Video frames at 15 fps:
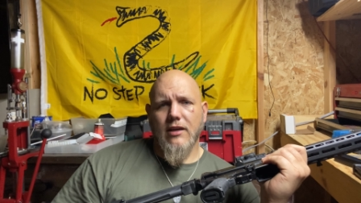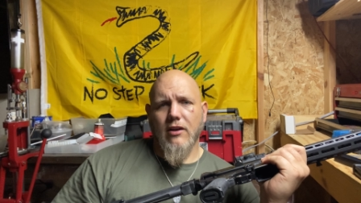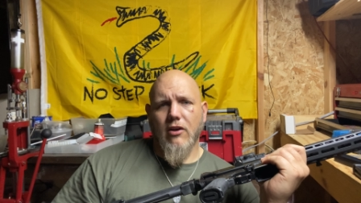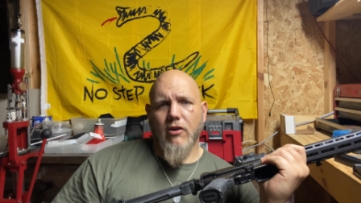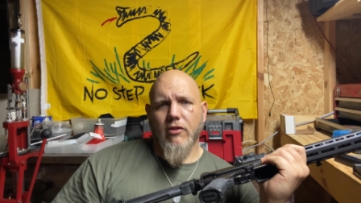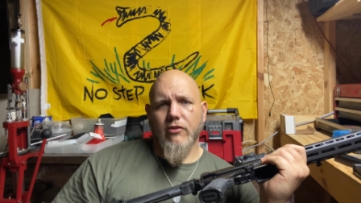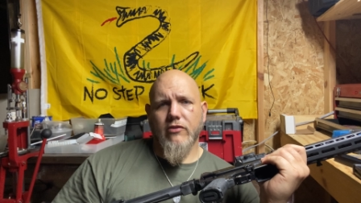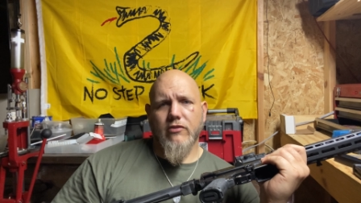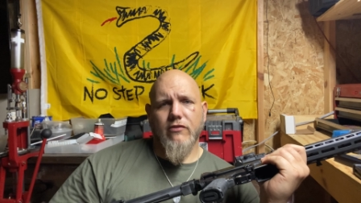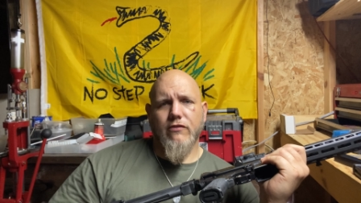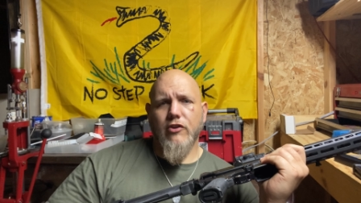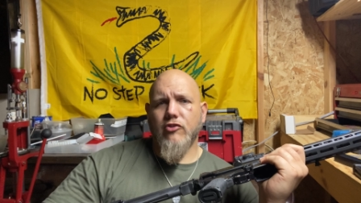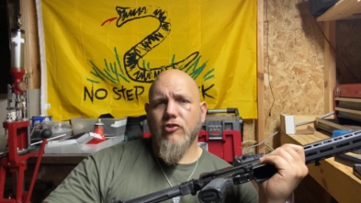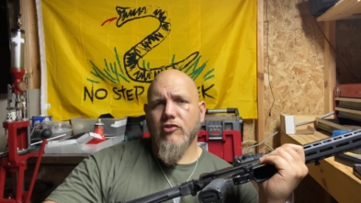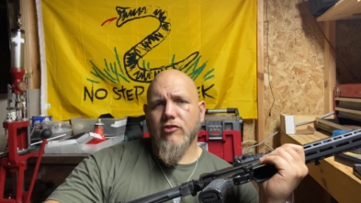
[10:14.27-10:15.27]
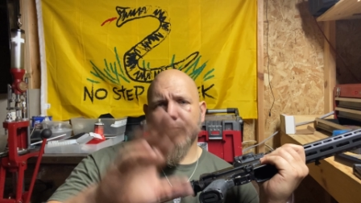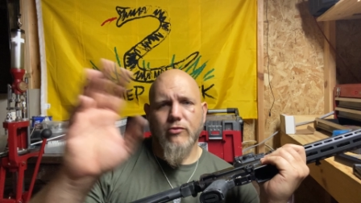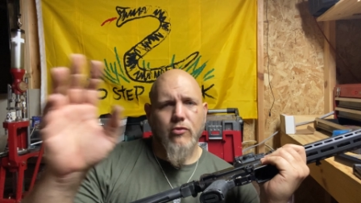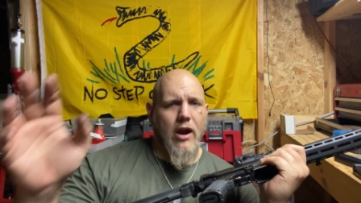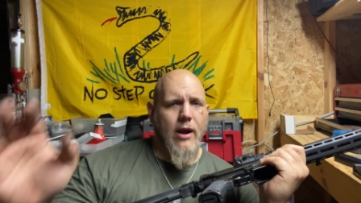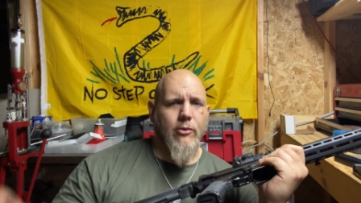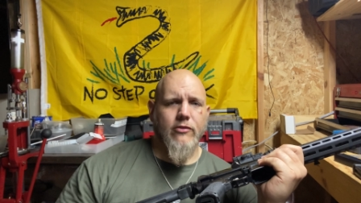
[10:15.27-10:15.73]
and all those future
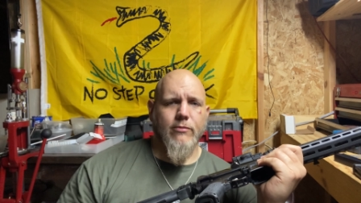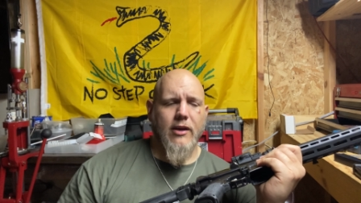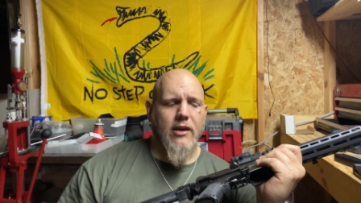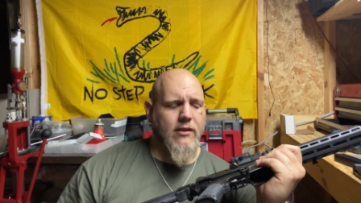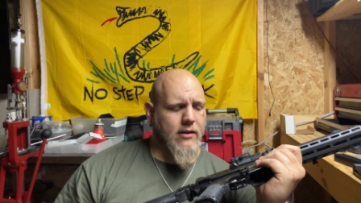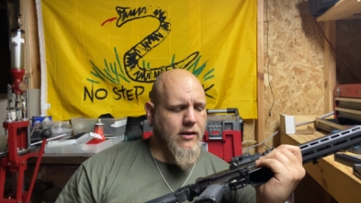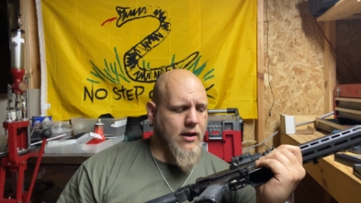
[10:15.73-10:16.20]
subscribers, man.